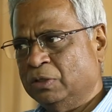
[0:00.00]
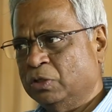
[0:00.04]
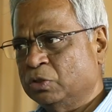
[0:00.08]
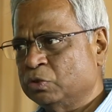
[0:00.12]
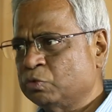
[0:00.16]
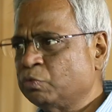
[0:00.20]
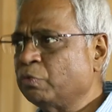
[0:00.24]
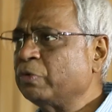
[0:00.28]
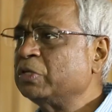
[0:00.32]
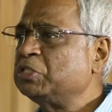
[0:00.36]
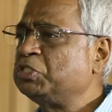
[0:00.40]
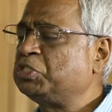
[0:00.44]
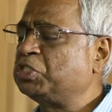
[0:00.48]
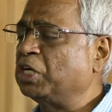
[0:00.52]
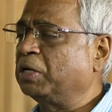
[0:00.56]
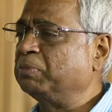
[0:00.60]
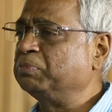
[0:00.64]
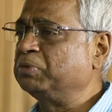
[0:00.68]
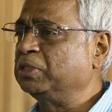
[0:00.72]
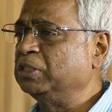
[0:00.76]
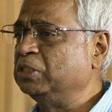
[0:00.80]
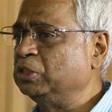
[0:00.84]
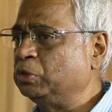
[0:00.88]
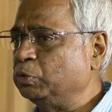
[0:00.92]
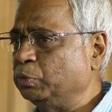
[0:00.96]
So, we
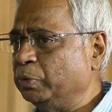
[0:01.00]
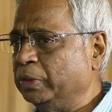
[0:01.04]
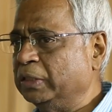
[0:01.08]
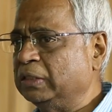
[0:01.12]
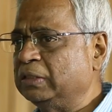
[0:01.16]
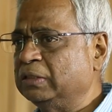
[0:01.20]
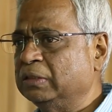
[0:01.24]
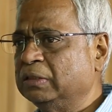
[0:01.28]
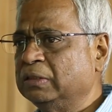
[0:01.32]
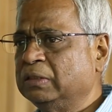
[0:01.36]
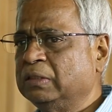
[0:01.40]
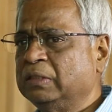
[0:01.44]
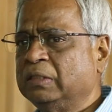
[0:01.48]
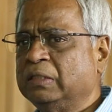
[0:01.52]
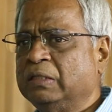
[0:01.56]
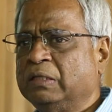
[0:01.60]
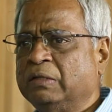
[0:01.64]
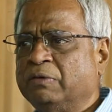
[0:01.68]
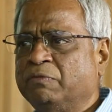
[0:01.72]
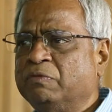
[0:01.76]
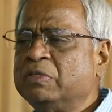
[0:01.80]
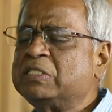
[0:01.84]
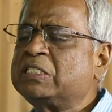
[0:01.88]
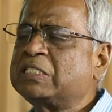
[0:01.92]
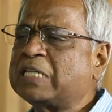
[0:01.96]
jumped into it.
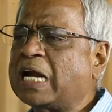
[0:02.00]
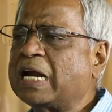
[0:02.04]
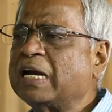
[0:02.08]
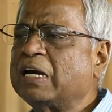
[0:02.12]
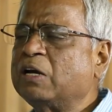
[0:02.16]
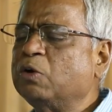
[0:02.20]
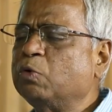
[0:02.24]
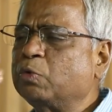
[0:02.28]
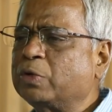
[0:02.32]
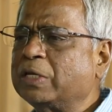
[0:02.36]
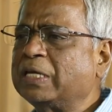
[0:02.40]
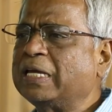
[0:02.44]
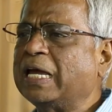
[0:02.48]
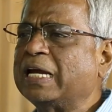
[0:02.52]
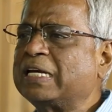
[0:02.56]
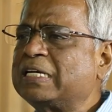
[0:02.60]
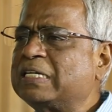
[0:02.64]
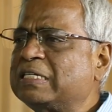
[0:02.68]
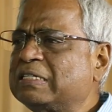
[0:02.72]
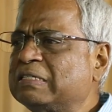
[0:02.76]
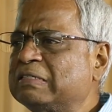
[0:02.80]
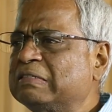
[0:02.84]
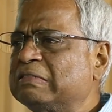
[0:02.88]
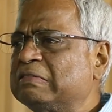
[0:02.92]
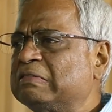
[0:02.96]
We started looking
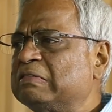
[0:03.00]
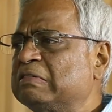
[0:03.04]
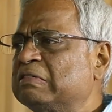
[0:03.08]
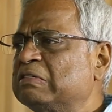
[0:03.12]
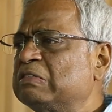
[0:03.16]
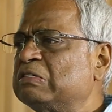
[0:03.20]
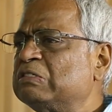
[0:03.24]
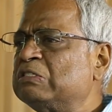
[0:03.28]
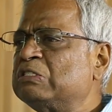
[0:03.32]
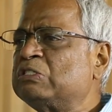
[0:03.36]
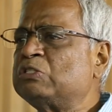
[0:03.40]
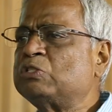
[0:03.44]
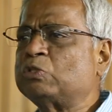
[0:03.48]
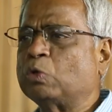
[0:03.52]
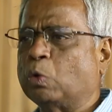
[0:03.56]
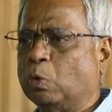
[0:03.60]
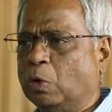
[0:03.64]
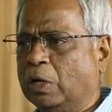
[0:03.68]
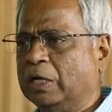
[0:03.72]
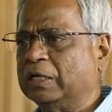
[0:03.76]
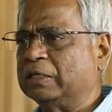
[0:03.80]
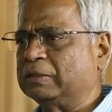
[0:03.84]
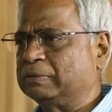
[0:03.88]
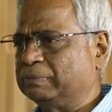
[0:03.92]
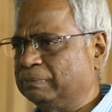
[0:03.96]
at
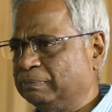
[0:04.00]
solar.